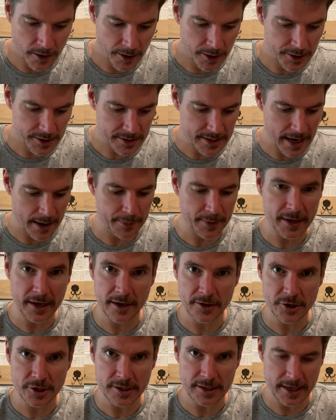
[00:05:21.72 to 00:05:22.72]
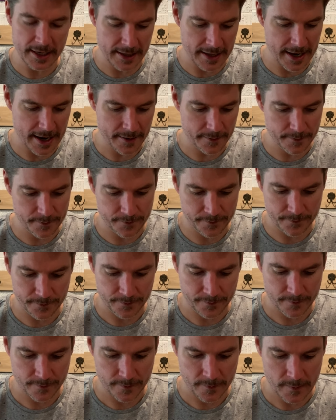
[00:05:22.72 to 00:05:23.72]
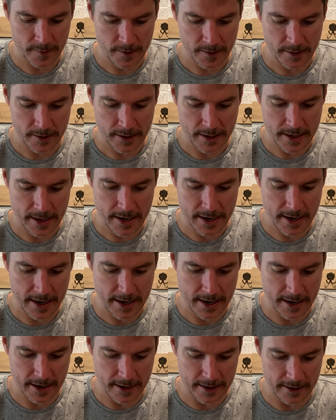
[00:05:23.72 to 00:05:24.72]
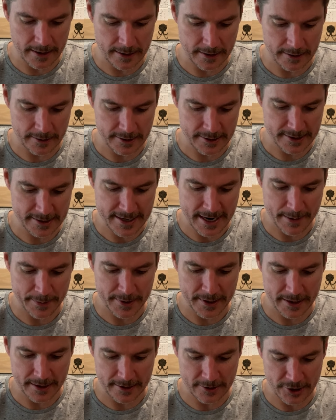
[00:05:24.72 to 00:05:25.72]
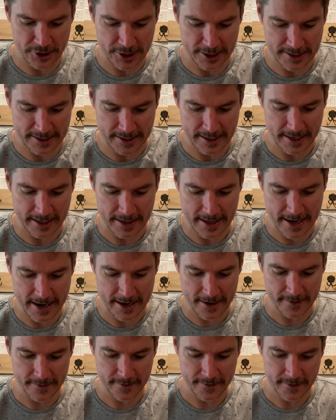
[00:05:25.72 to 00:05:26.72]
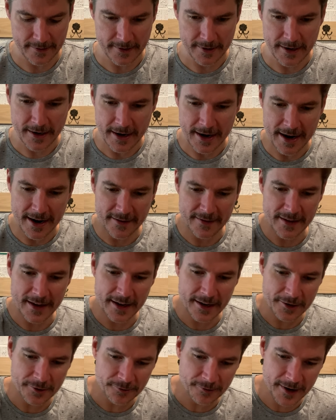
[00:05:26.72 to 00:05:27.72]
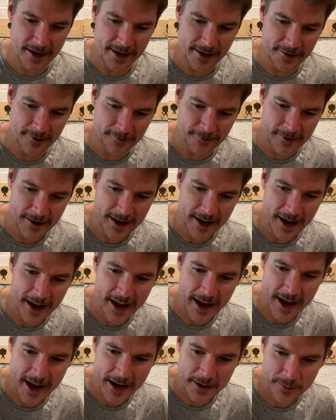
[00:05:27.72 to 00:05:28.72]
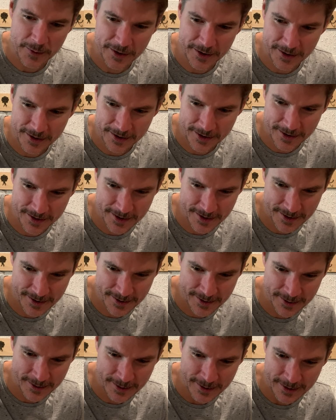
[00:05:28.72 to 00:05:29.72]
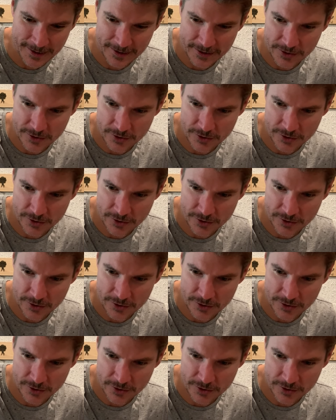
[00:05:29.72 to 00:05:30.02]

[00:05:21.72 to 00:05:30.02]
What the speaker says: You snap it on just like that. And you snap it on just like that. And then it's ready to ride. Woohoo!